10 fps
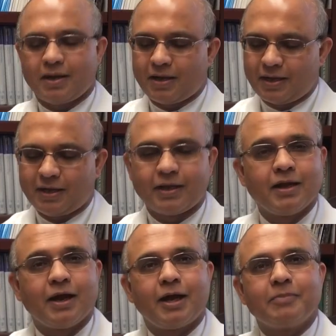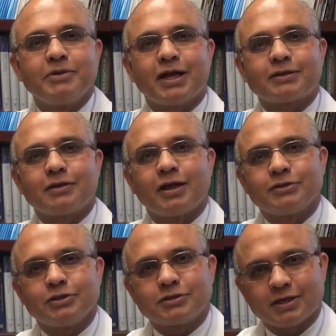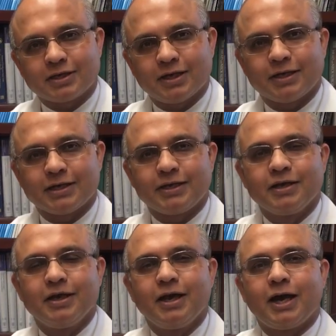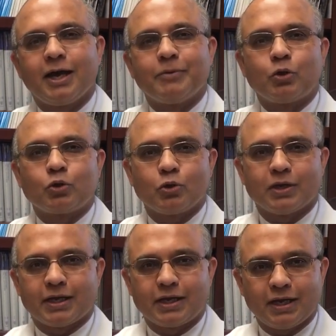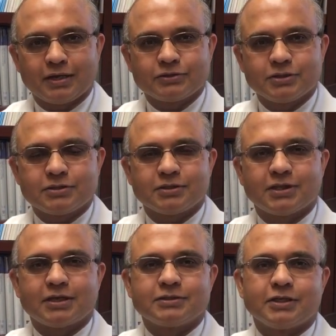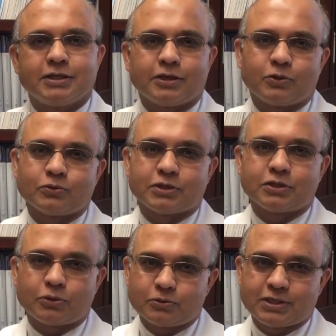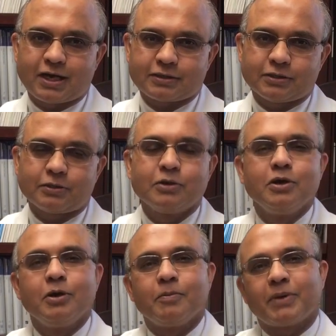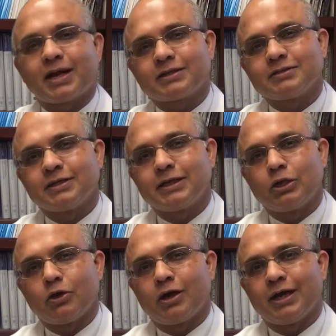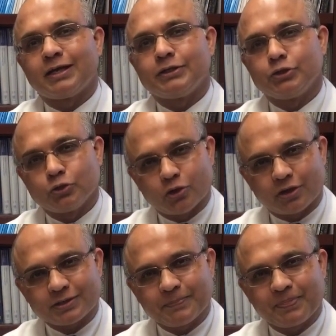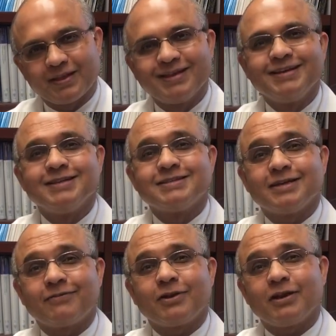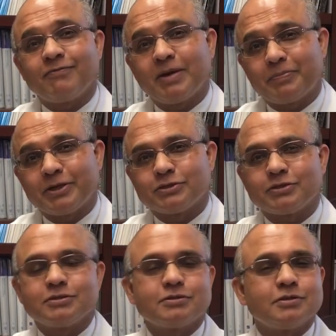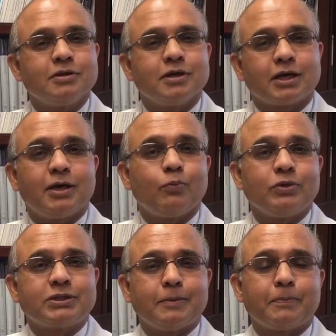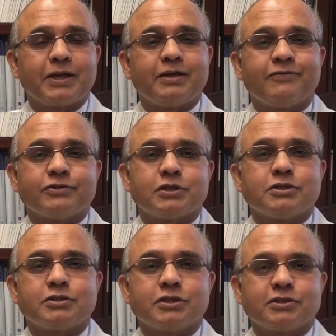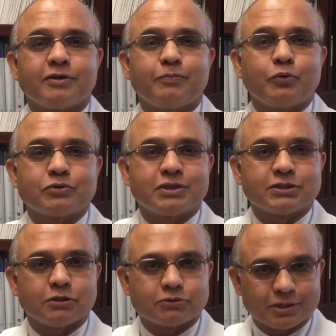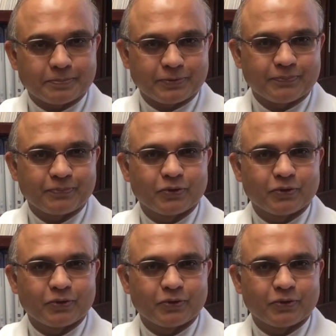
Hi, I'm Dr. Rajesh Kakani. I'm an otolaryngologist, that is an ear, nose and throat doctor, practicing in Long Island, New York. Several of my patients come with complaint of a sensation of post-nasal drip.